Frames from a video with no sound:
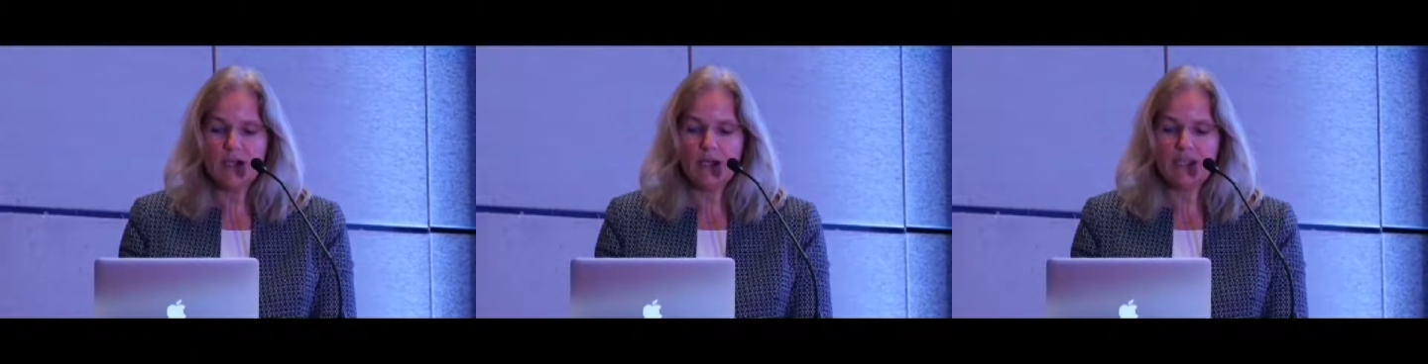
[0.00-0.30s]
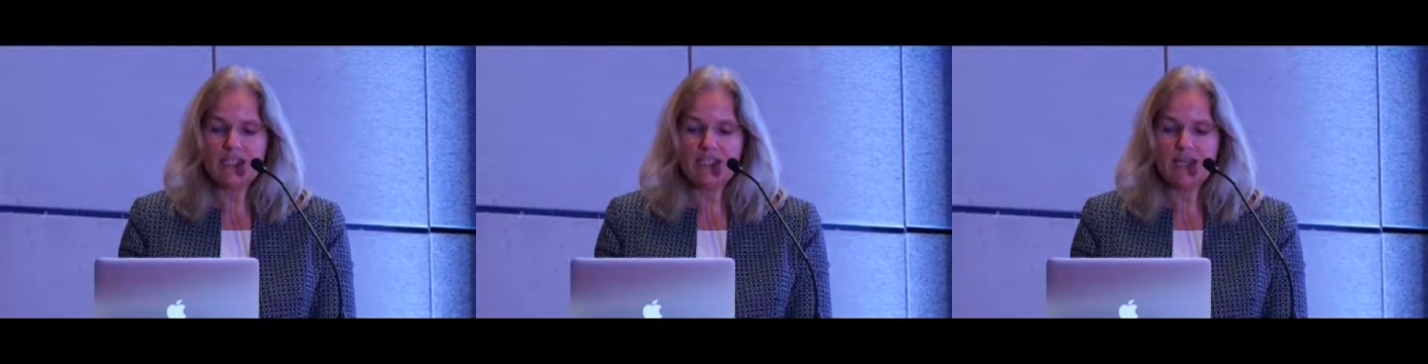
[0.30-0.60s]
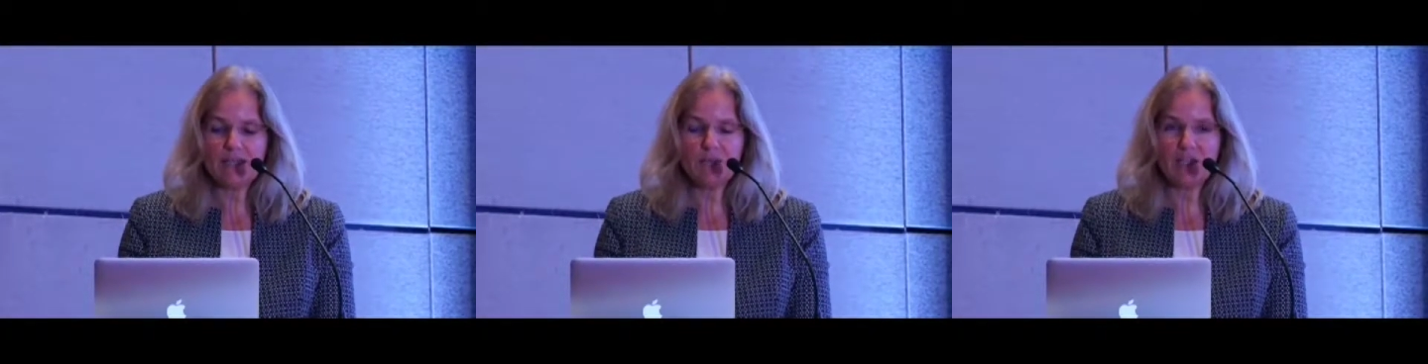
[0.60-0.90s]

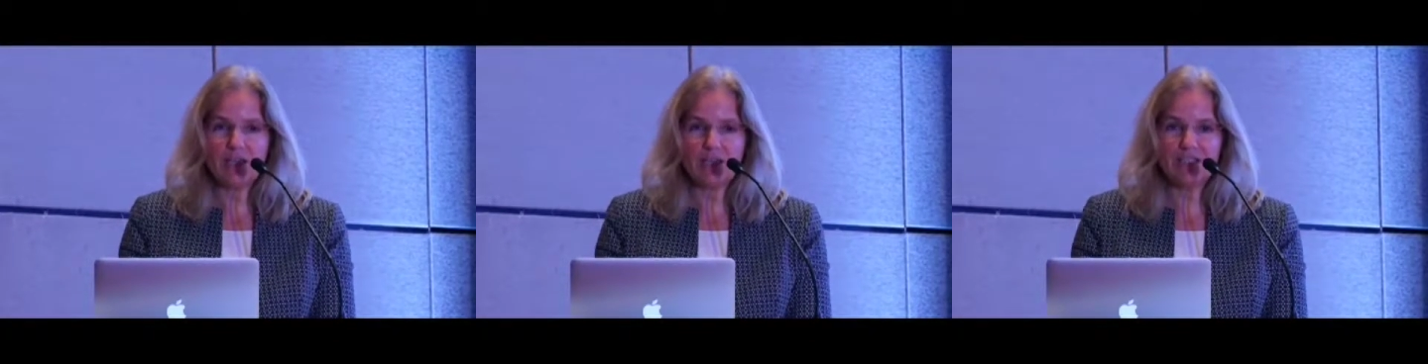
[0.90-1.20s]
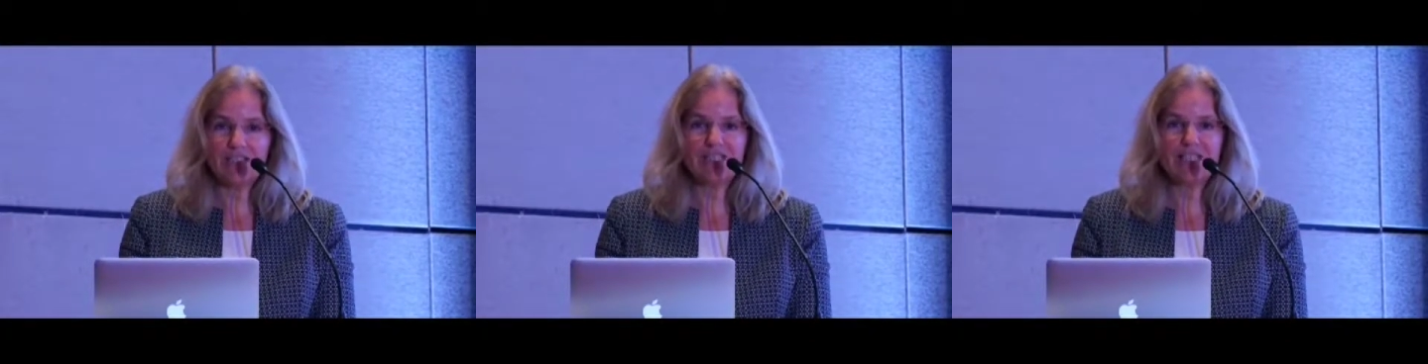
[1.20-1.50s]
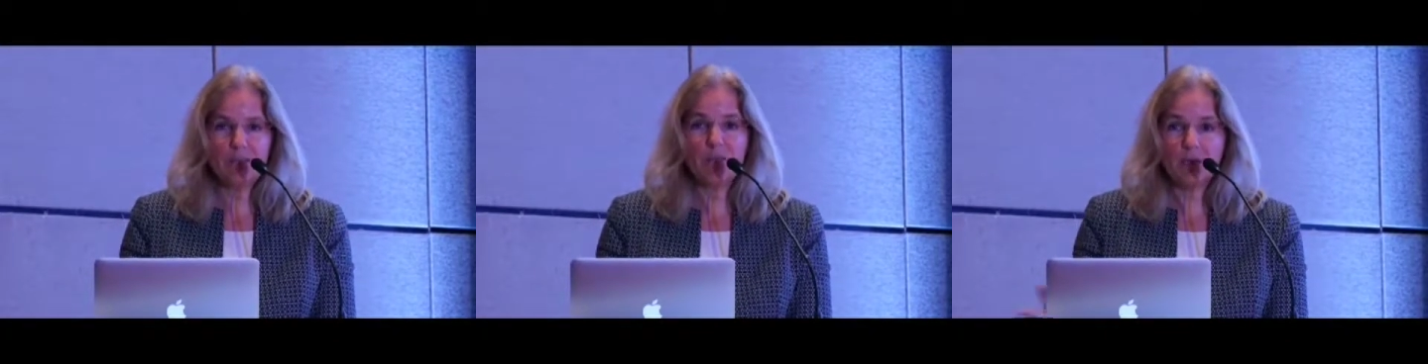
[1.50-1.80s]
indicate myocardial
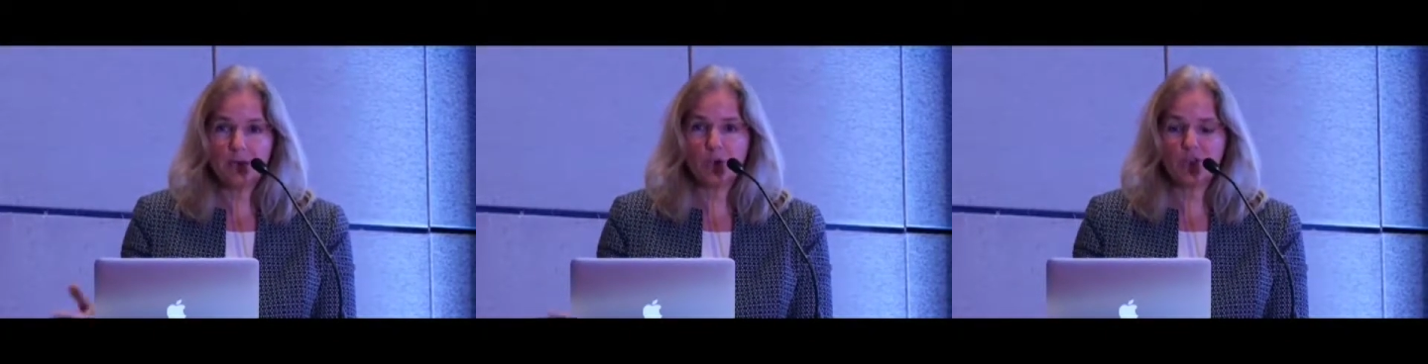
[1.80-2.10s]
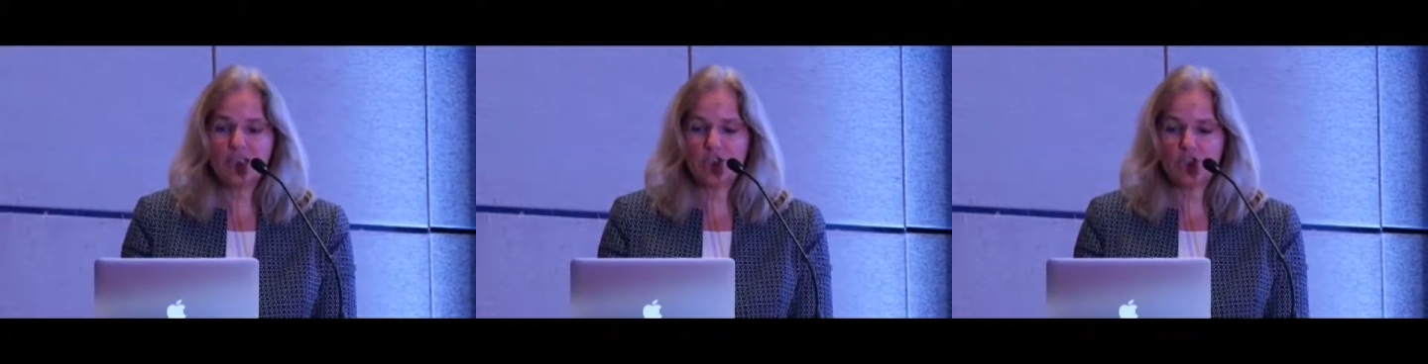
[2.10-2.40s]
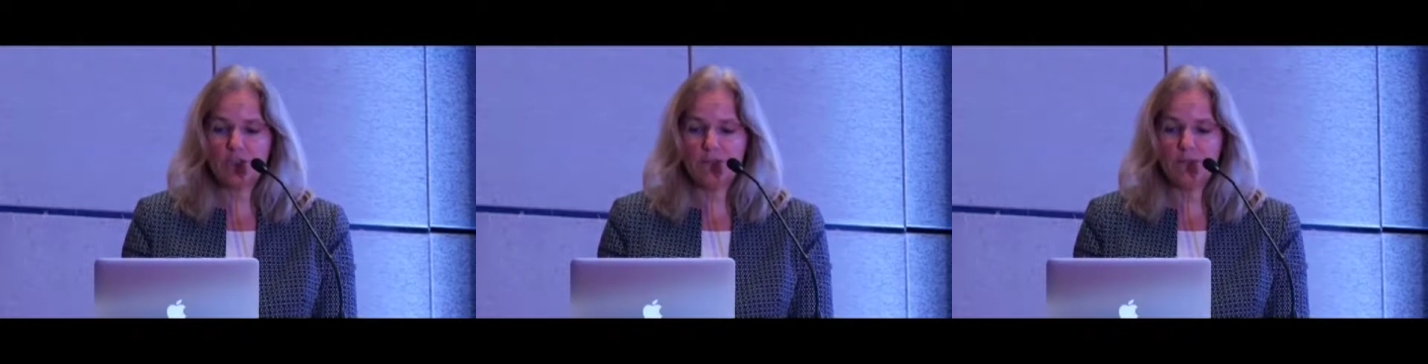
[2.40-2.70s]
ischemia and
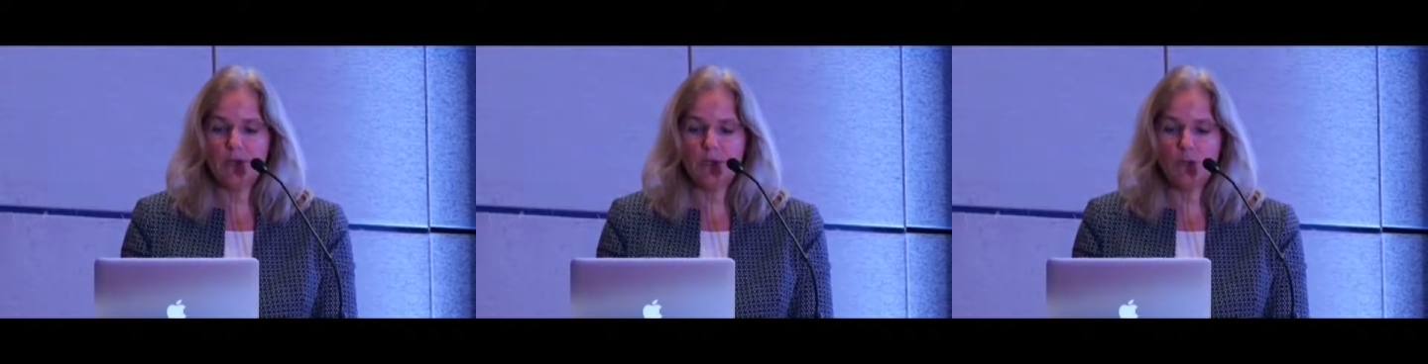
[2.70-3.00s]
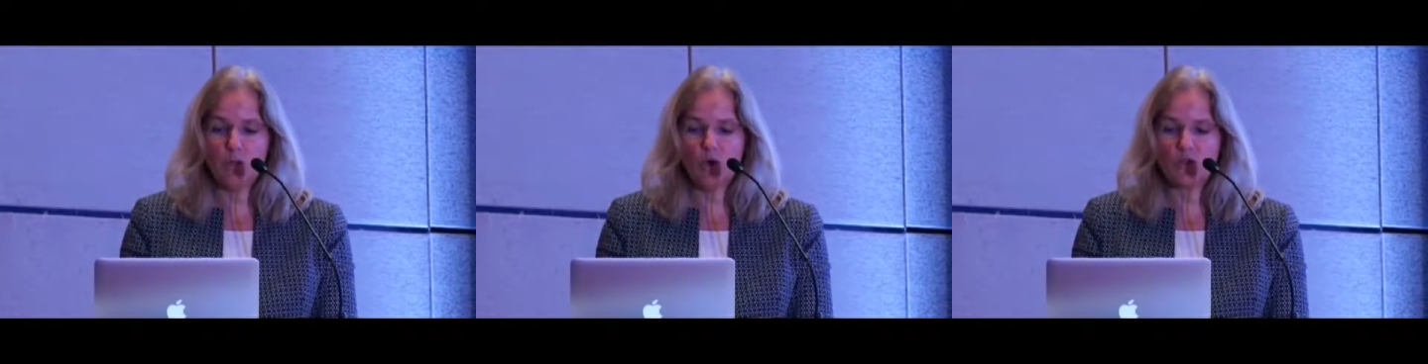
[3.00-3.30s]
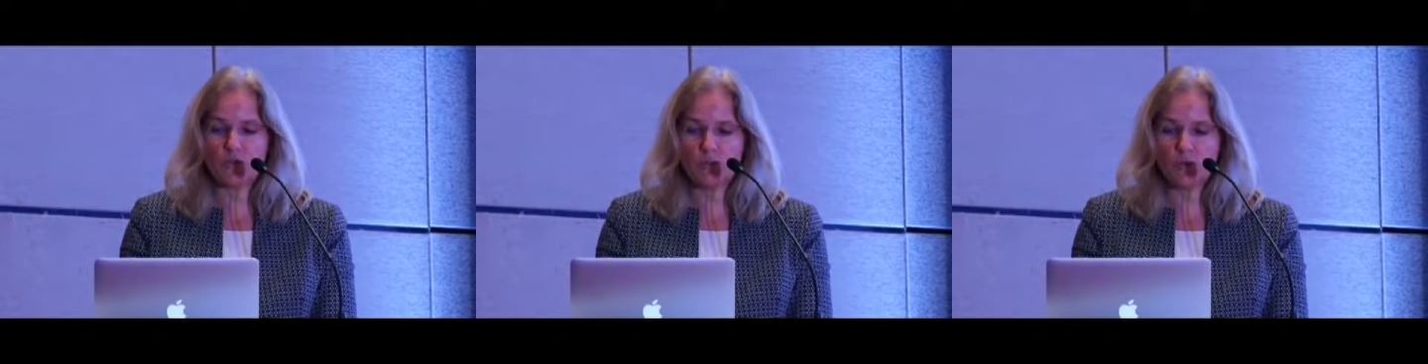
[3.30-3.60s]
potentially
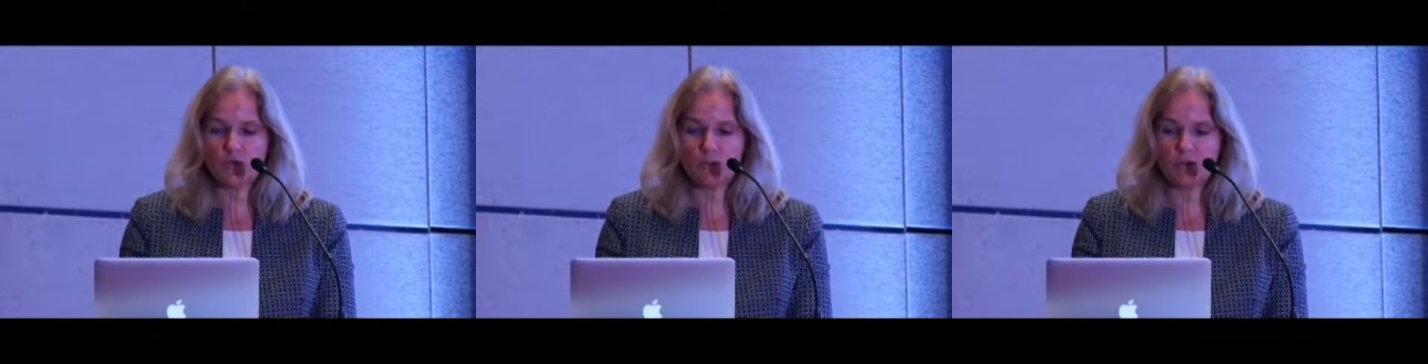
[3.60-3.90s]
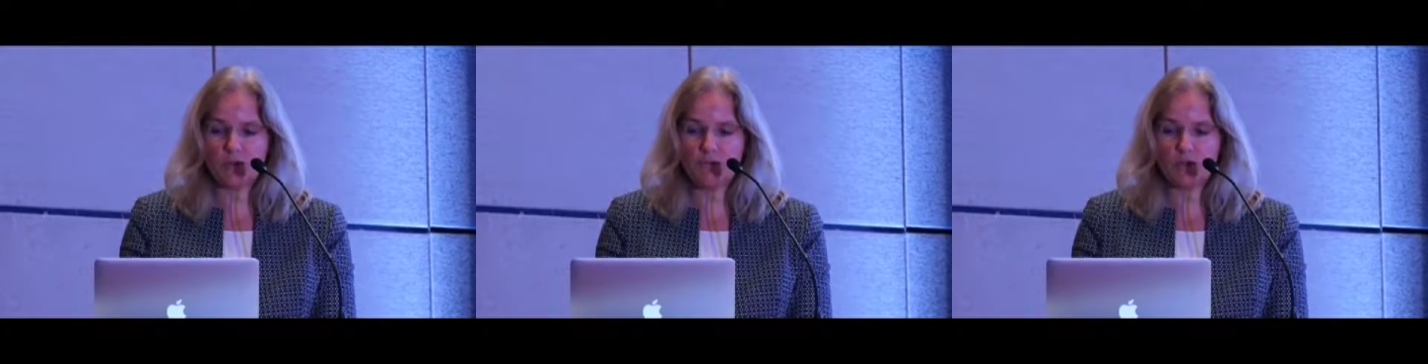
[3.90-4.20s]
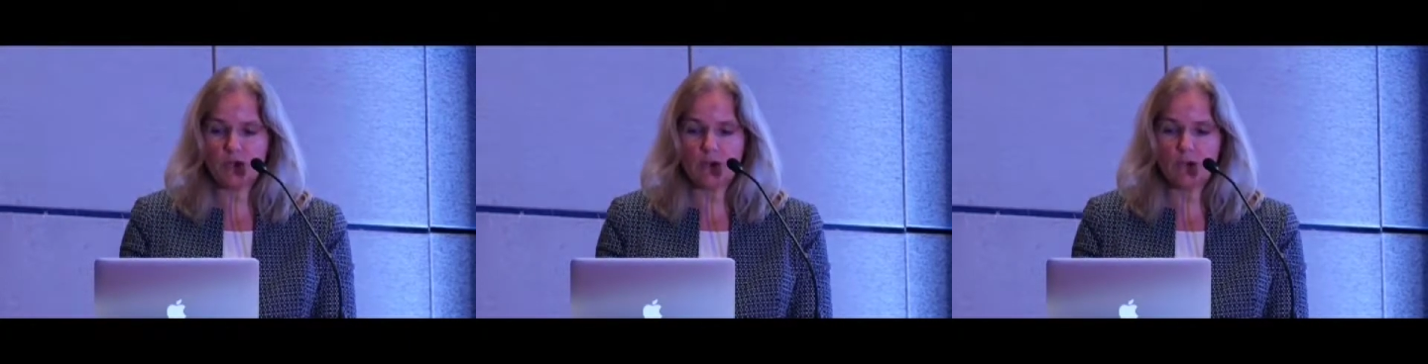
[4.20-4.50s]
worsen post-operative
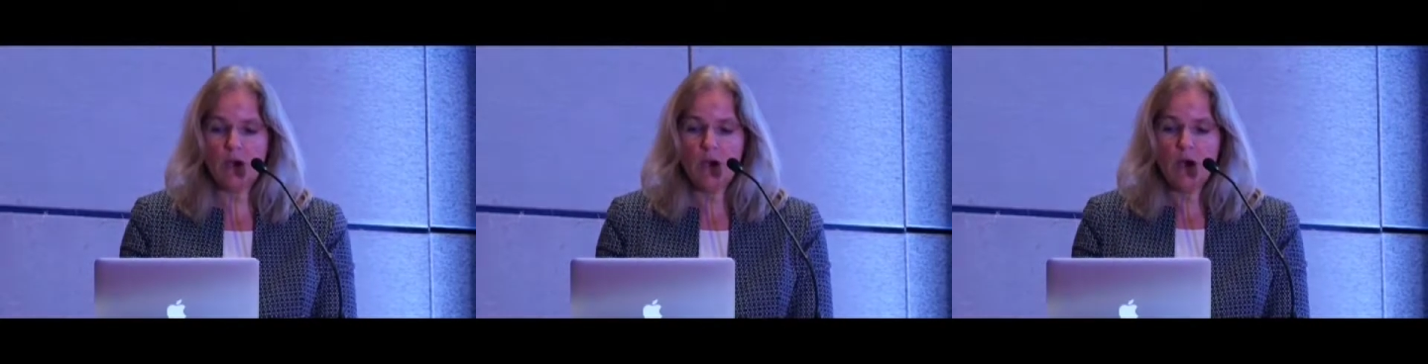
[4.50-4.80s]
outcome.